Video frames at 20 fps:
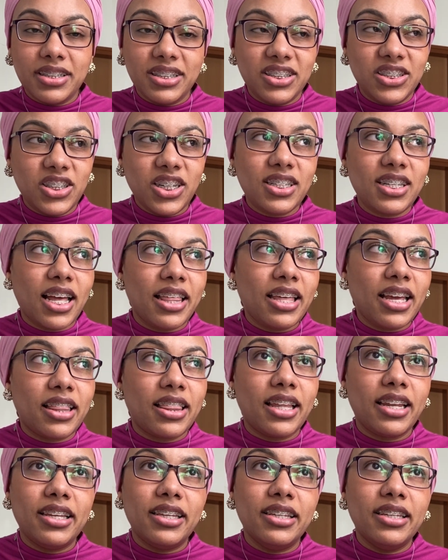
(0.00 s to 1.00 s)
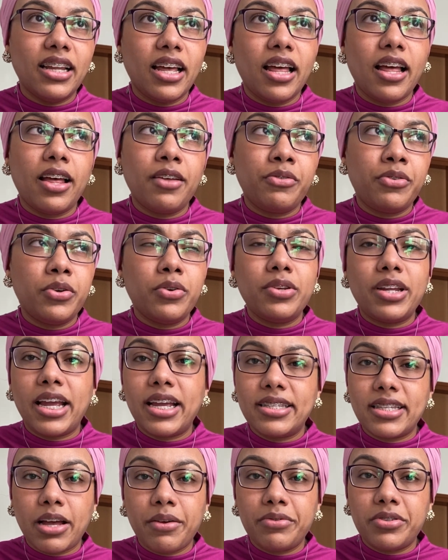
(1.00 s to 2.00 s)
just I think a few
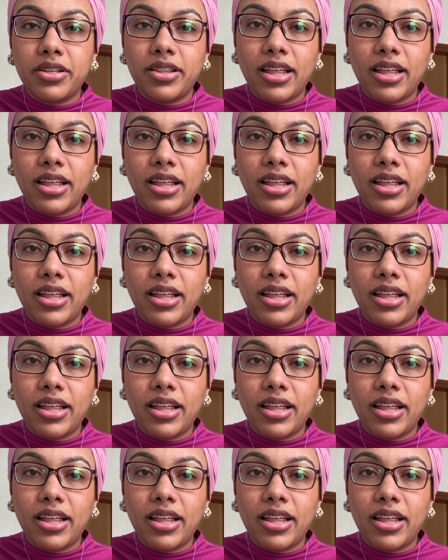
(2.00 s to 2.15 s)
days after